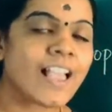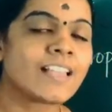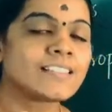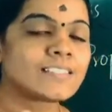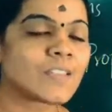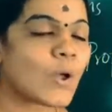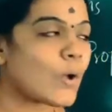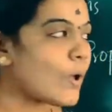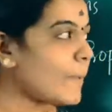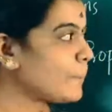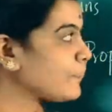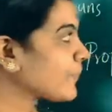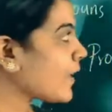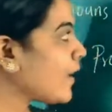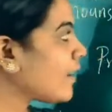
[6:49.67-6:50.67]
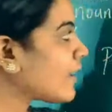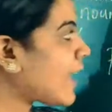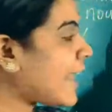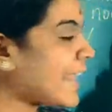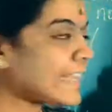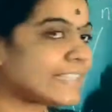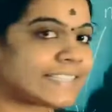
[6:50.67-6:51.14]
So,
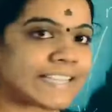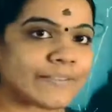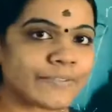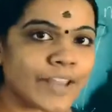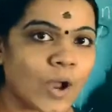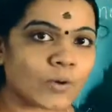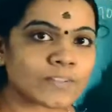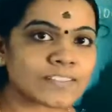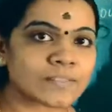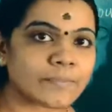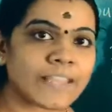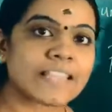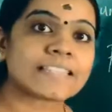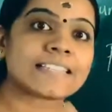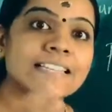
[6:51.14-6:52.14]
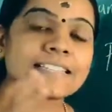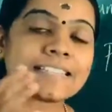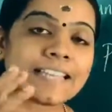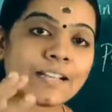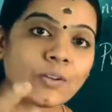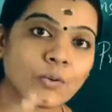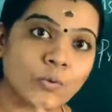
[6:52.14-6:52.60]
collective nouns means it's
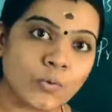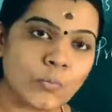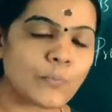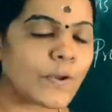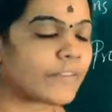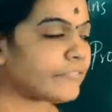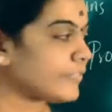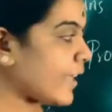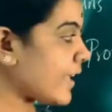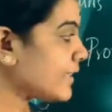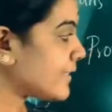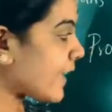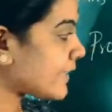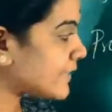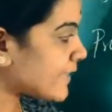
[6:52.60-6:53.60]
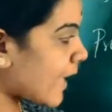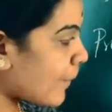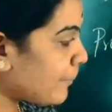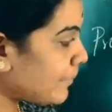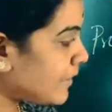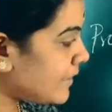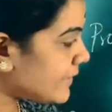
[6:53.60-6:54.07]
a group of things.
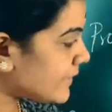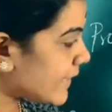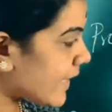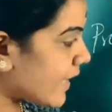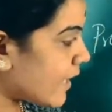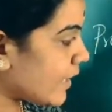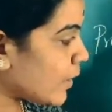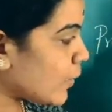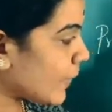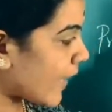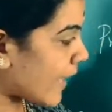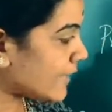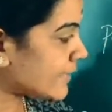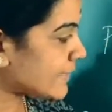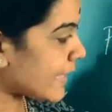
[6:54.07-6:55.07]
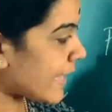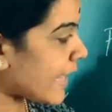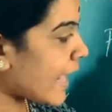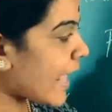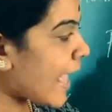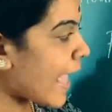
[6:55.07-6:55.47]
Examples here you can see